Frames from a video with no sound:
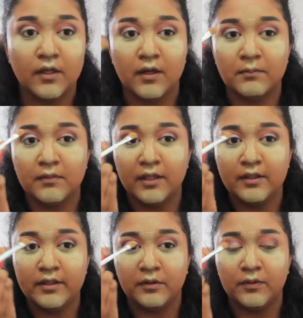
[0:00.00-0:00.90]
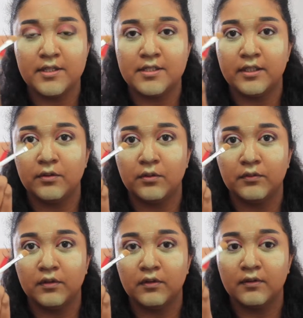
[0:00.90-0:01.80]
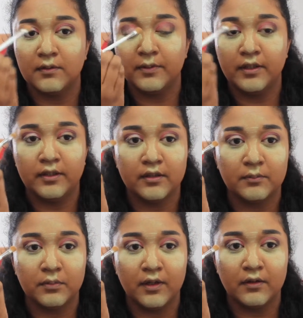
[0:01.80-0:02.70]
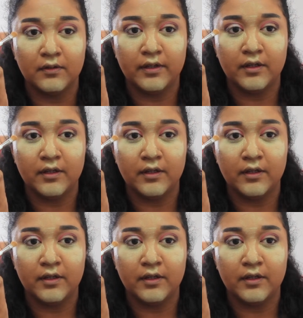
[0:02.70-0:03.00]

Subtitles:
I'm lightly grazing over the pink and the brown